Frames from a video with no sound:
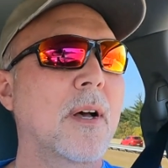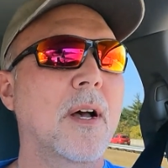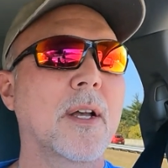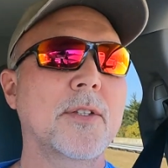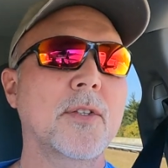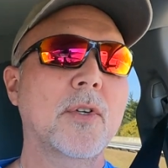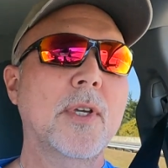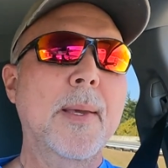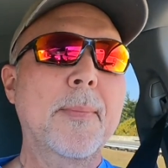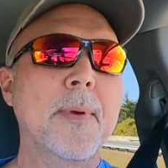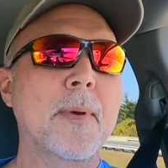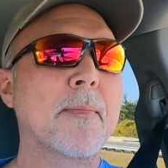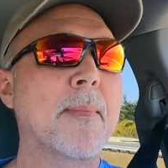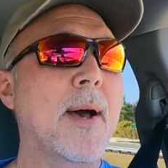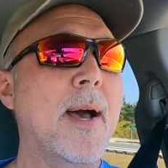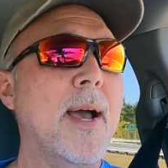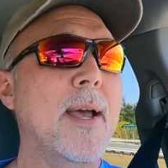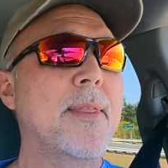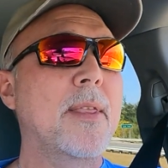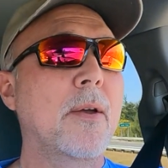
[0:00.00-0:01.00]
Also keep in
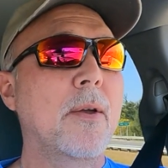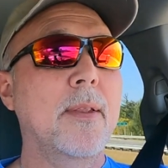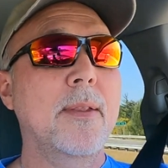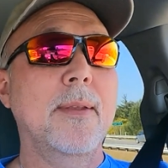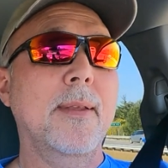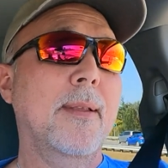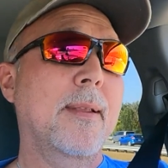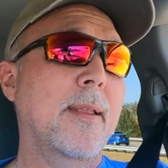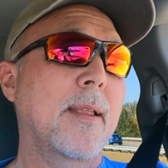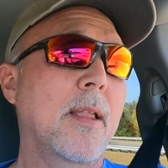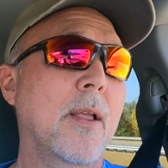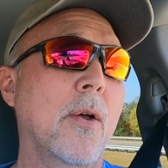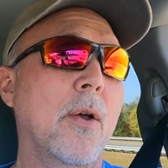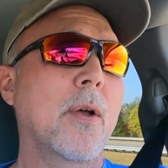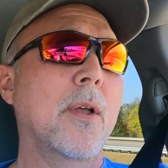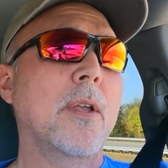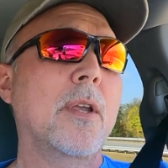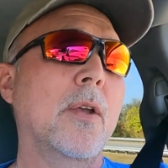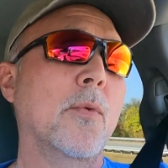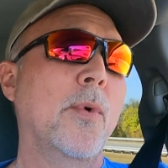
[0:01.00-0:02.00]
mind that
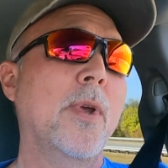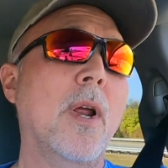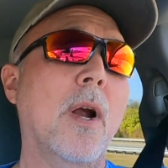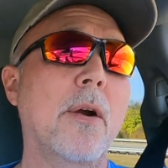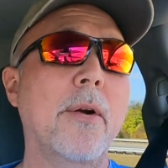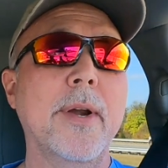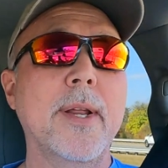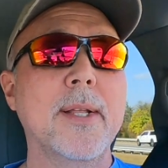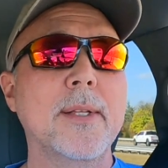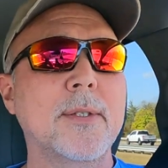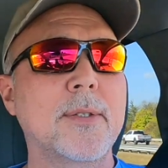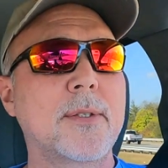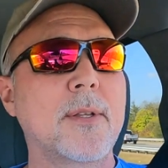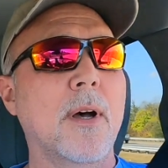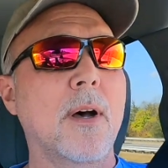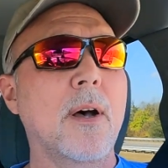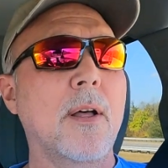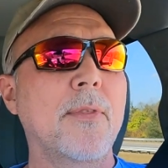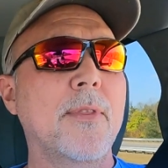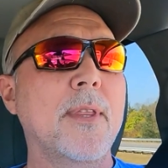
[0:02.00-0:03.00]
we already
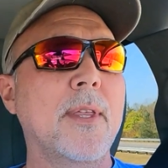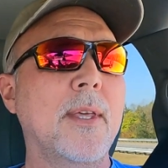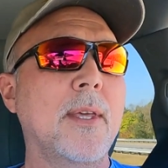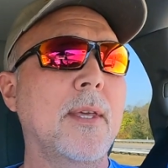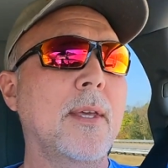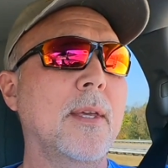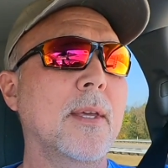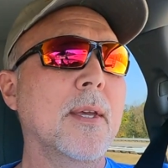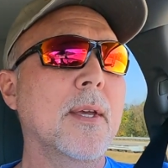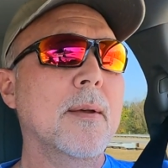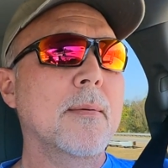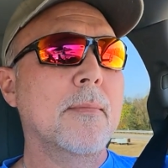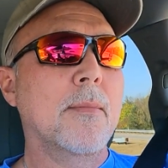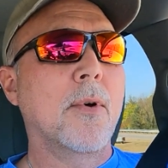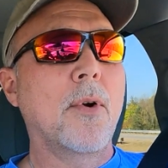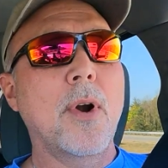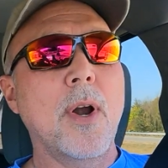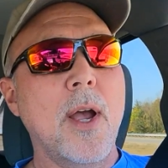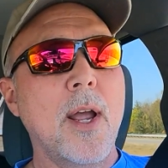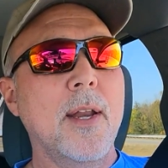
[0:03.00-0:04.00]
installed the
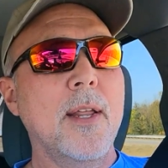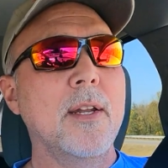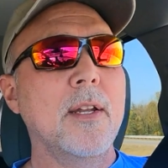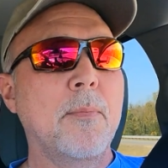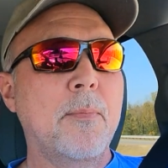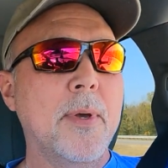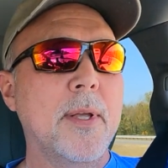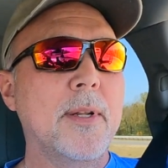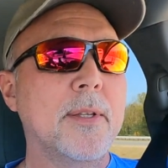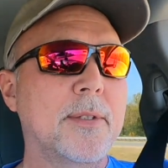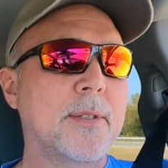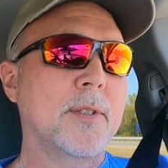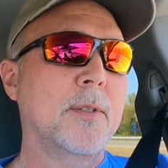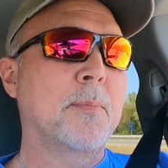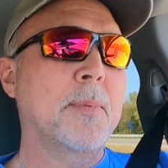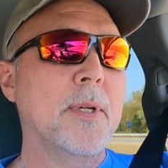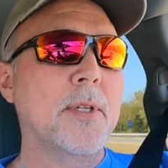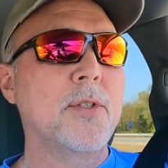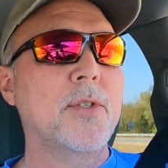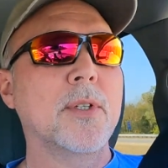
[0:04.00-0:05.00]
Moride independent
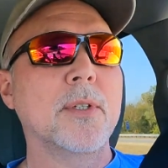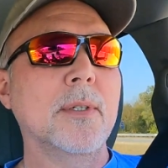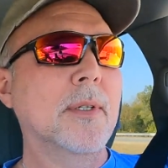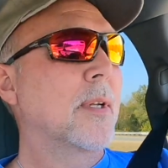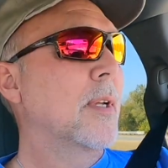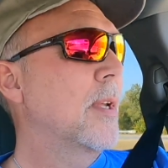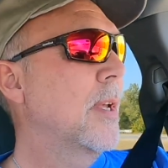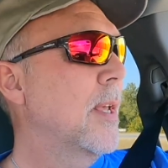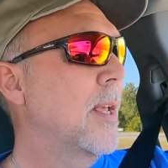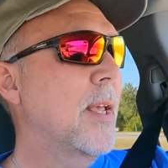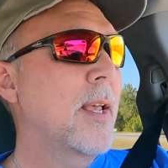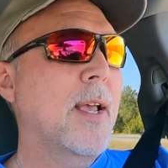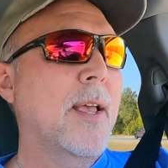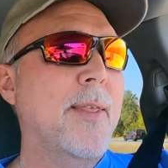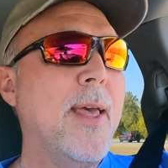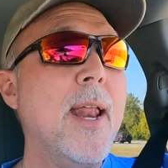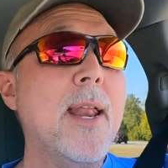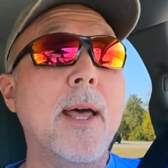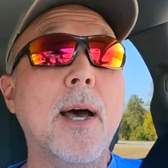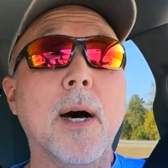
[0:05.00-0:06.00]
suspension, and
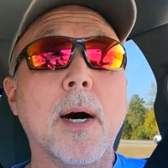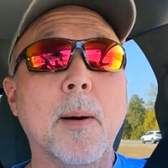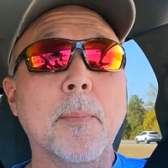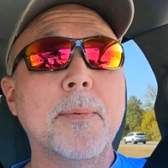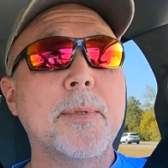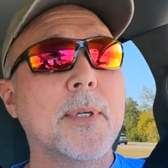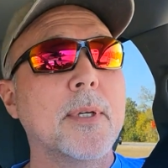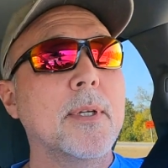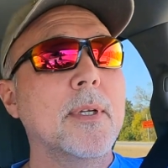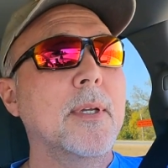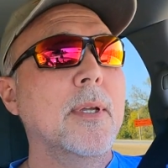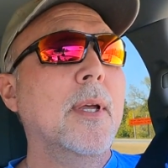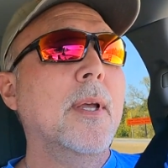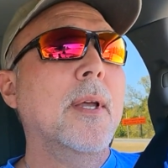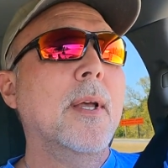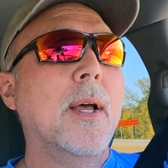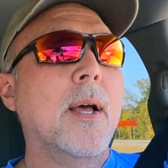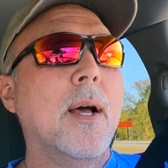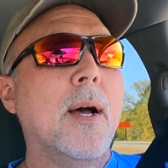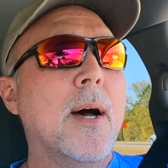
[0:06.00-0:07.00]
that helped.
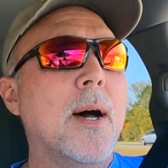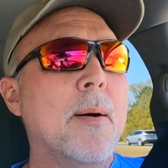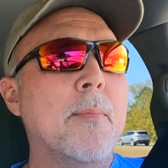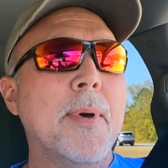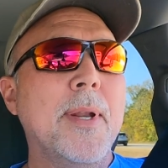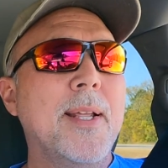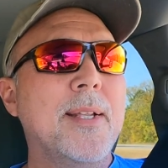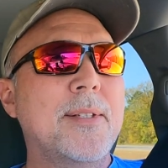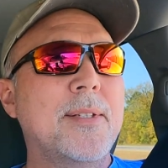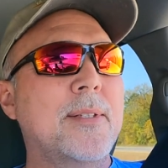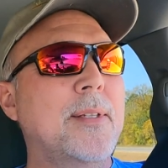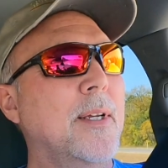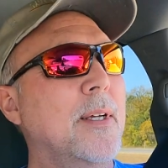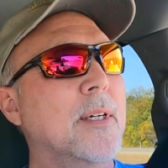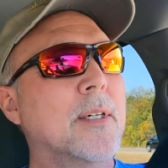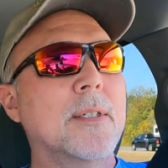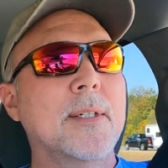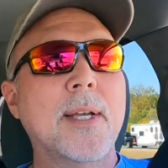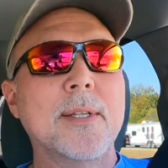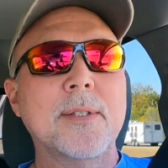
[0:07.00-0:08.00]
But it
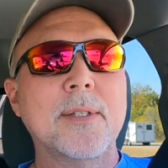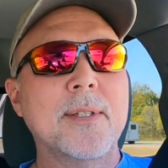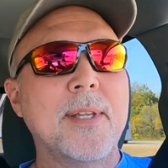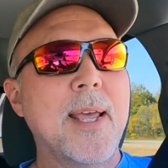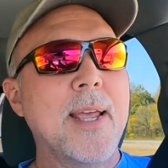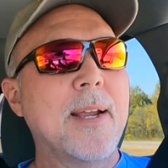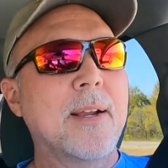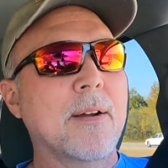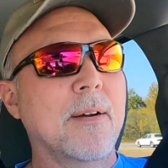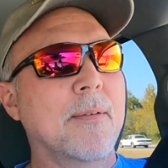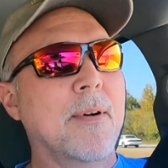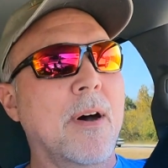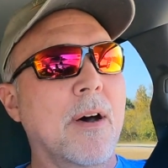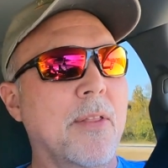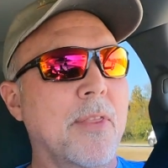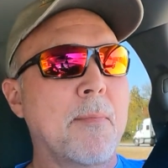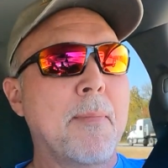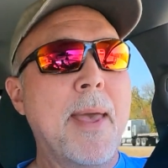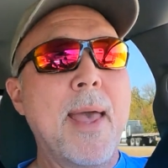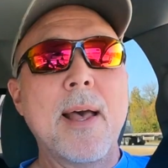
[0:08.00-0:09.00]
still doesn't take all
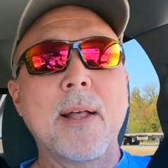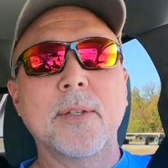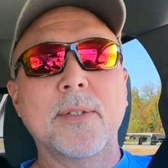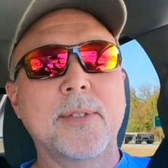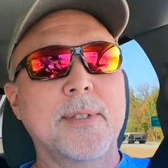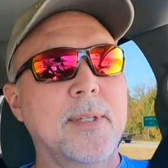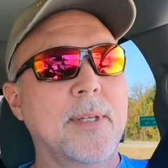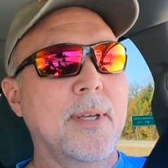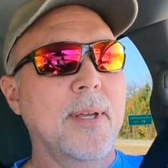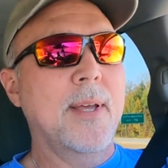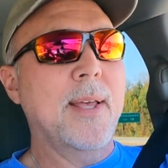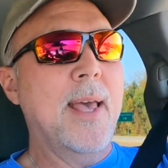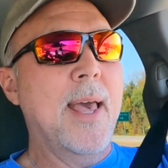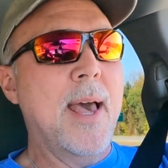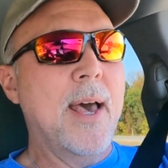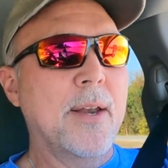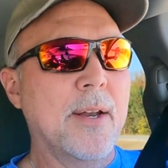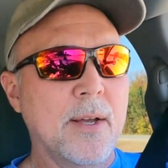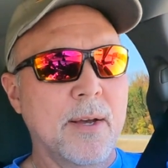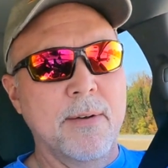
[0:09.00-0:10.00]
the bounce
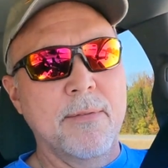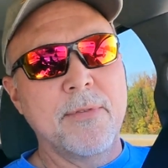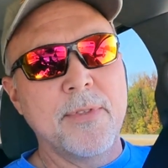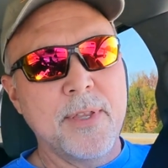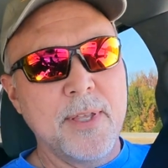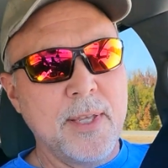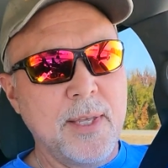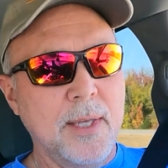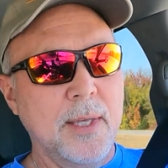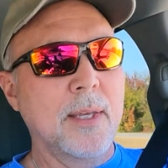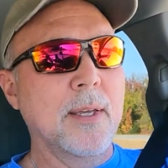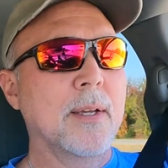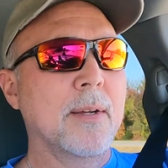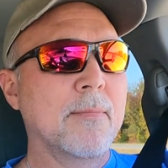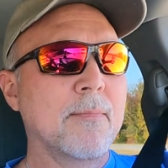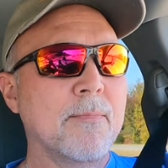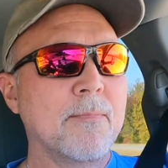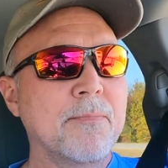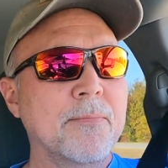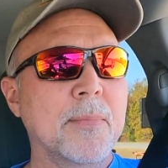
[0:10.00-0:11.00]
out of
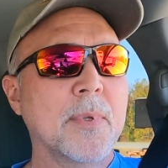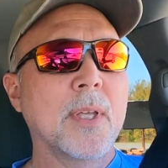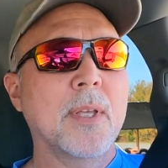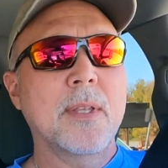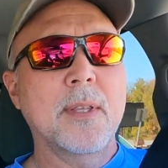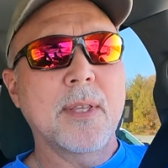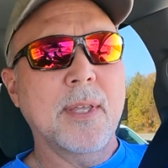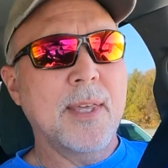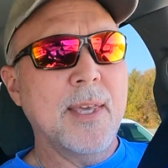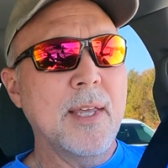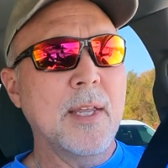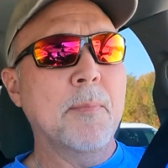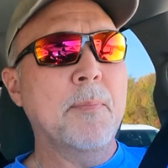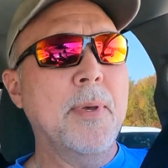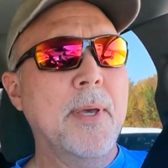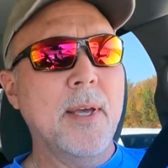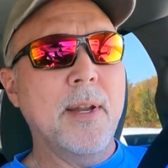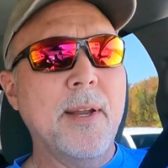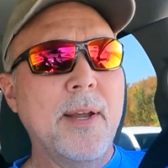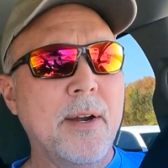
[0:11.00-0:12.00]
the
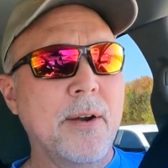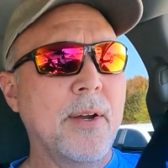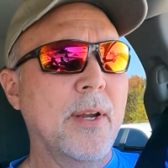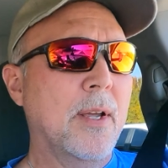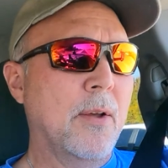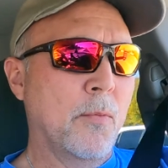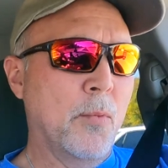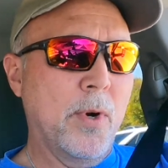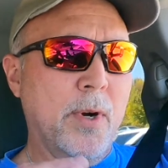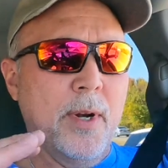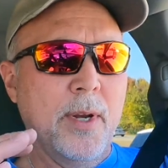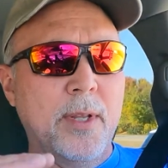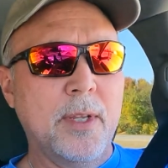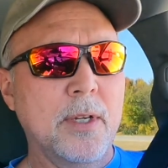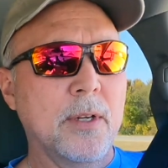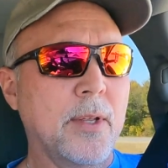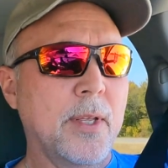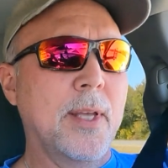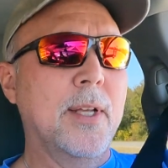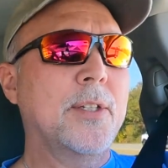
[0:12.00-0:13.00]
kingpin area where
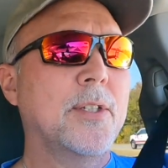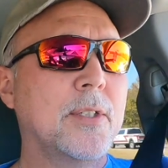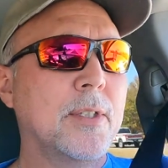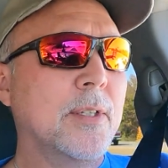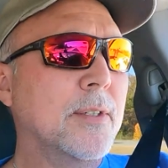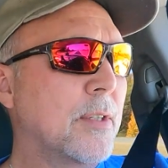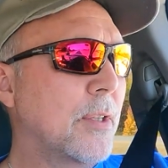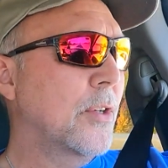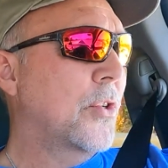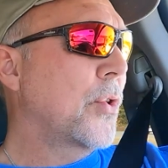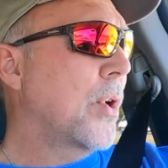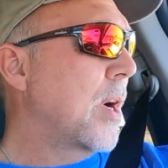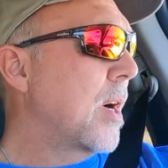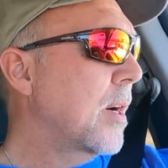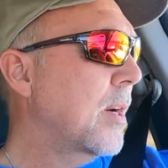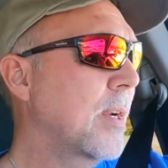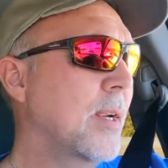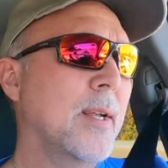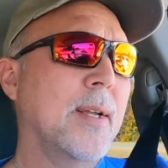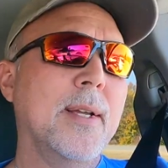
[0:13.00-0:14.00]
it hitches into the
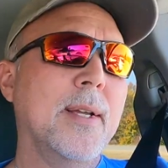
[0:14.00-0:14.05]
truck.